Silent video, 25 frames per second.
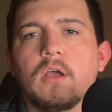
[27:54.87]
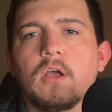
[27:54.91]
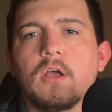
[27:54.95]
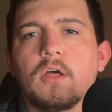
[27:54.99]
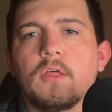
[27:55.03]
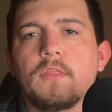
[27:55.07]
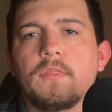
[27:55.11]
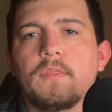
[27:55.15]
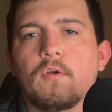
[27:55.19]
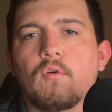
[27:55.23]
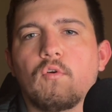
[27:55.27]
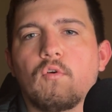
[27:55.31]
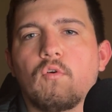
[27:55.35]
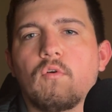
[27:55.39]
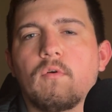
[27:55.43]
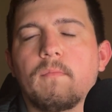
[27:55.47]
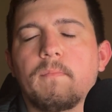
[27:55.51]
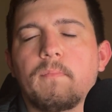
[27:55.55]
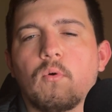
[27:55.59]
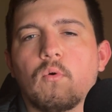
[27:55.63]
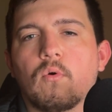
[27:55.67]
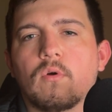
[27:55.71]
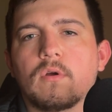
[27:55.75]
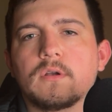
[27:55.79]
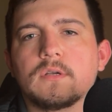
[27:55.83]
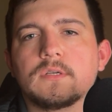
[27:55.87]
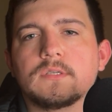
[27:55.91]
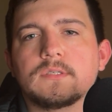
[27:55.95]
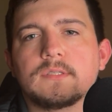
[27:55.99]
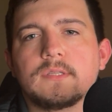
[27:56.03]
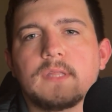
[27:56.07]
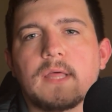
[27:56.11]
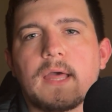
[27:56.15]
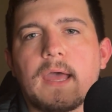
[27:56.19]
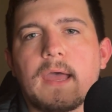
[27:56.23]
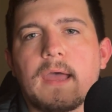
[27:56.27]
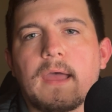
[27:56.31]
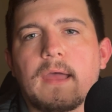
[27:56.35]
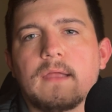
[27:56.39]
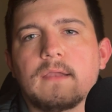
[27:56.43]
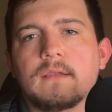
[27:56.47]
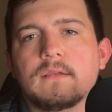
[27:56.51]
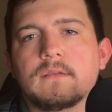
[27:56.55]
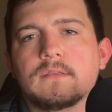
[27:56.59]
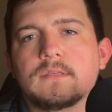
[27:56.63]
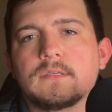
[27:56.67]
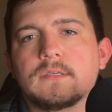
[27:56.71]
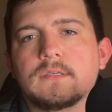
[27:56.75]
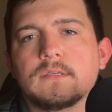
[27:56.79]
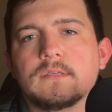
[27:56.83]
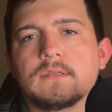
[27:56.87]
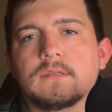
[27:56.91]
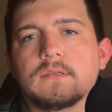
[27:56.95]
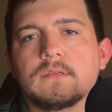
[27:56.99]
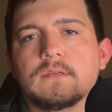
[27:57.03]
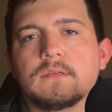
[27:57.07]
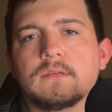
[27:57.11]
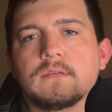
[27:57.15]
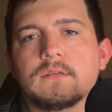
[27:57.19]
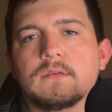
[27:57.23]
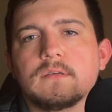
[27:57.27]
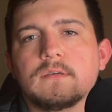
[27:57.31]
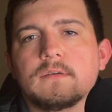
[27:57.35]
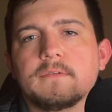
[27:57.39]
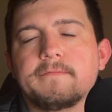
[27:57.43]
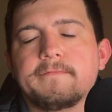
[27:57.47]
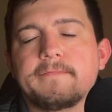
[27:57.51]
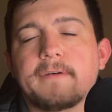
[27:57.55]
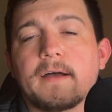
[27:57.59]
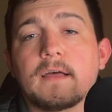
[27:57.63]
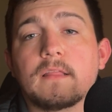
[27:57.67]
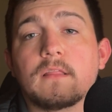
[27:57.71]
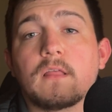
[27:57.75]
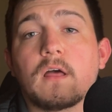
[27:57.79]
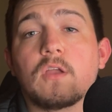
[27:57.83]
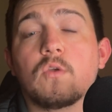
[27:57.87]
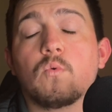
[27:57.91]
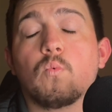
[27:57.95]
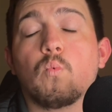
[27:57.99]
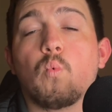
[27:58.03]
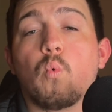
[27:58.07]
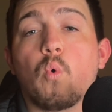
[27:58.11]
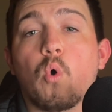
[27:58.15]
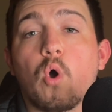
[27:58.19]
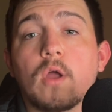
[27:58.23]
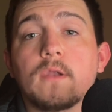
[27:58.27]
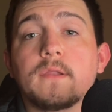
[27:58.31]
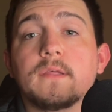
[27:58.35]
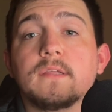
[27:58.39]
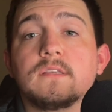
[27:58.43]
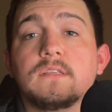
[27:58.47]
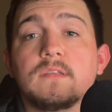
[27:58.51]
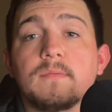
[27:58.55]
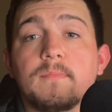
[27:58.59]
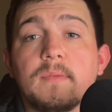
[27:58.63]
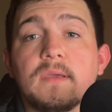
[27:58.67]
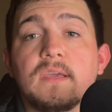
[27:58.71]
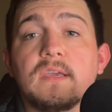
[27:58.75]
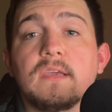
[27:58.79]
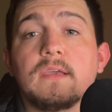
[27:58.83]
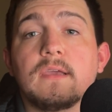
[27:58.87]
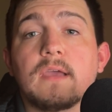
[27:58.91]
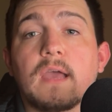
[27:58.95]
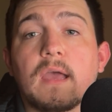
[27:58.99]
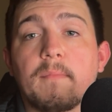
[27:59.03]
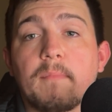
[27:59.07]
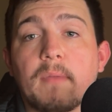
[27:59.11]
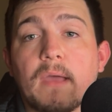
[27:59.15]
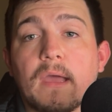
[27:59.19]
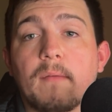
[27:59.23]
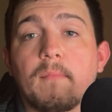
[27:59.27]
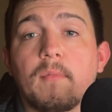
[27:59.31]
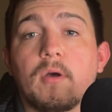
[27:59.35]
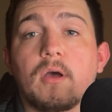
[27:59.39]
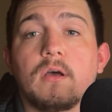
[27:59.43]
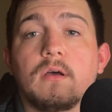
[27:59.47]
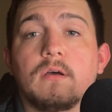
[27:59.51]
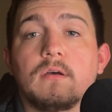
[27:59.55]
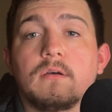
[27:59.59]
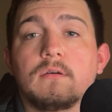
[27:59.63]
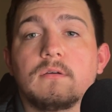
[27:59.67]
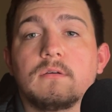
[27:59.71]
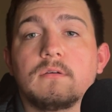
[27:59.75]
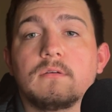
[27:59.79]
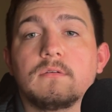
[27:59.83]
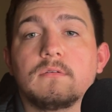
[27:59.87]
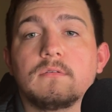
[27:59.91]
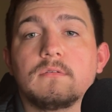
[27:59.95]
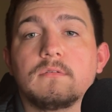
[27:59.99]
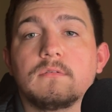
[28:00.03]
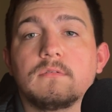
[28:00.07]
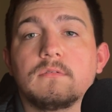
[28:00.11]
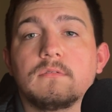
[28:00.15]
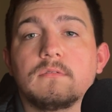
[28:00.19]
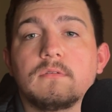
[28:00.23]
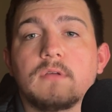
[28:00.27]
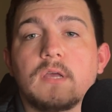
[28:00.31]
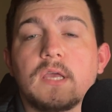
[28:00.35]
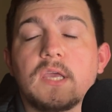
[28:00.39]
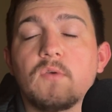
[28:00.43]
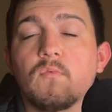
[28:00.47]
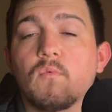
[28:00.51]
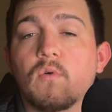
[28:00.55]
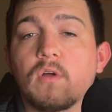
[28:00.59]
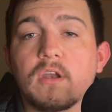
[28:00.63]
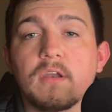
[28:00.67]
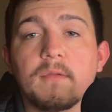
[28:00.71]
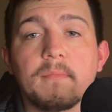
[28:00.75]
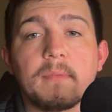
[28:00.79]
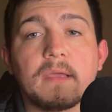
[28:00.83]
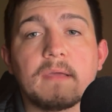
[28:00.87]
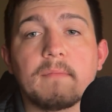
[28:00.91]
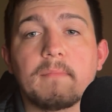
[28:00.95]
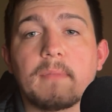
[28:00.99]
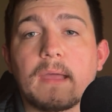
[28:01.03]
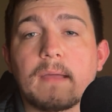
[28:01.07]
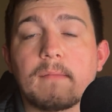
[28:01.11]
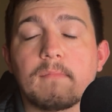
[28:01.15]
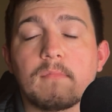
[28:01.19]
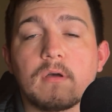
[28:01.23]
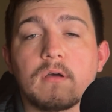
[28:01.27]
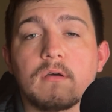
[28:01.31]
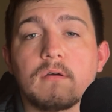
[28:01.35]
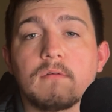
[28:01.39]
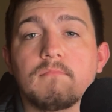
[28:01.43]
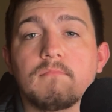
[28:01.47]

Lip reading: there were reports that Philon wanted to be at Bama. He wanted to be at Bama.